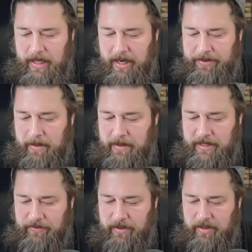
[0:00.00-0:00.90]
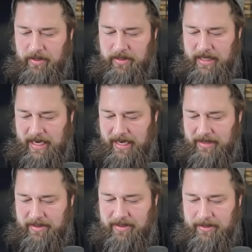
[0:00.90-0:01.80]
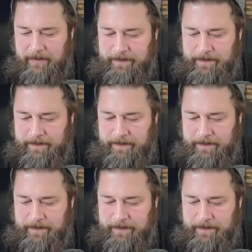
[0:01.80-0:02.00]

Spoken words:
I don't think Blessed vs. Cursed has...